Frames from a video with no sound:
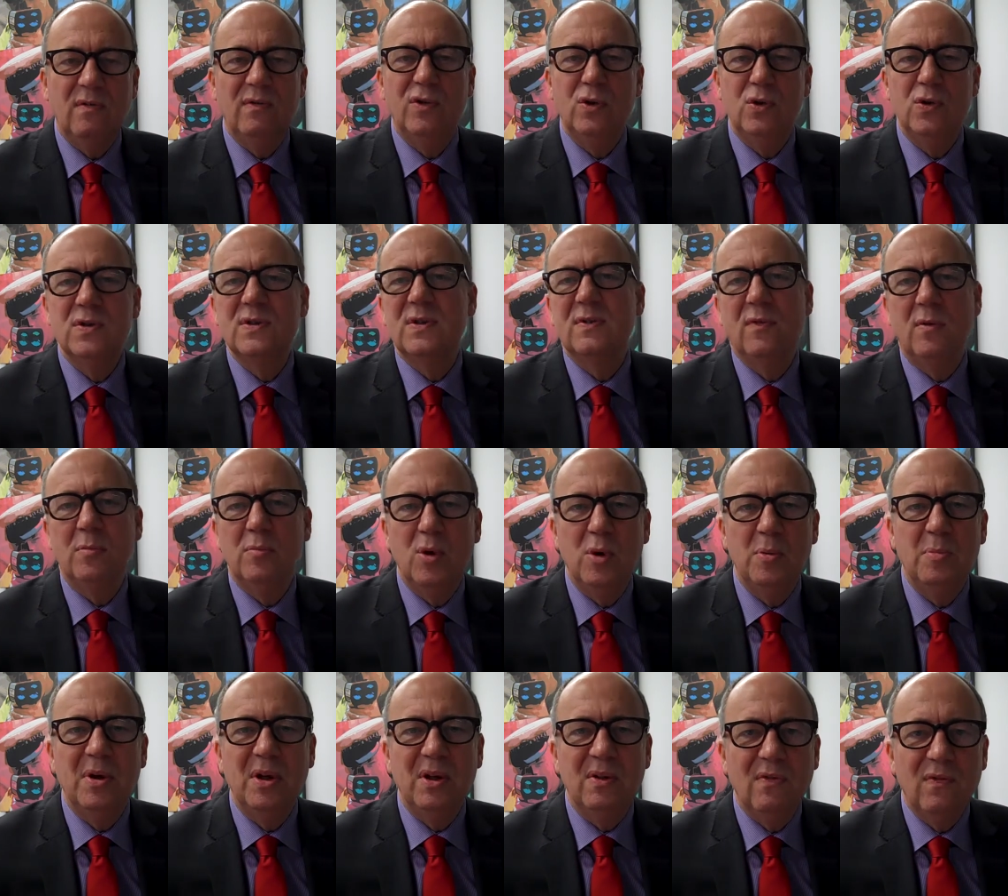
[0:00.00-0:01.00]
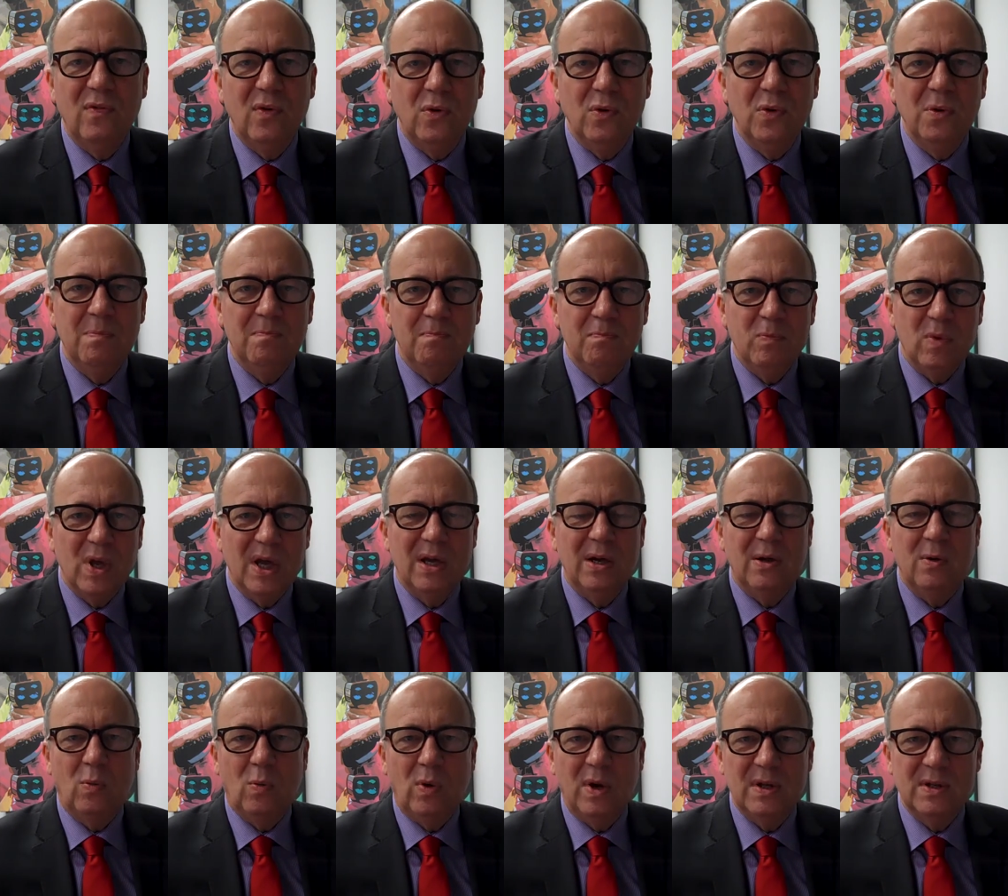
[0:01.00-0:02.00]
of use of a mobile phone
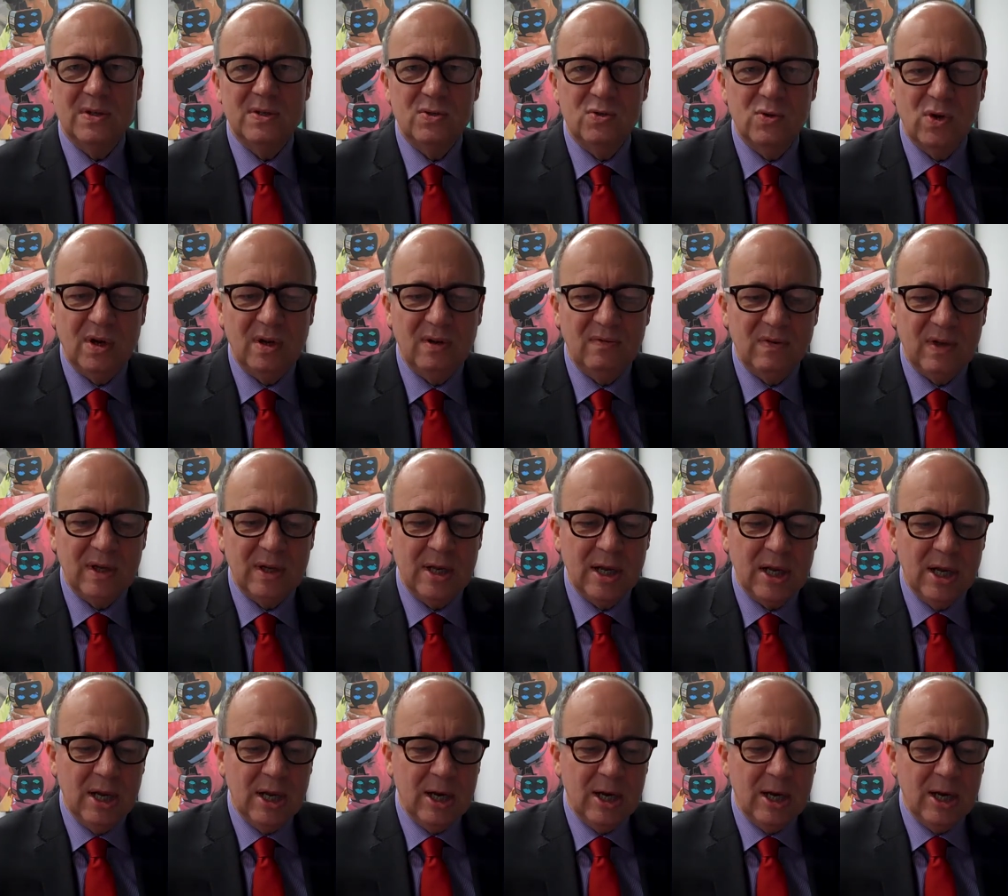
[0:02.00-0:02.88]
uh, whilst driving.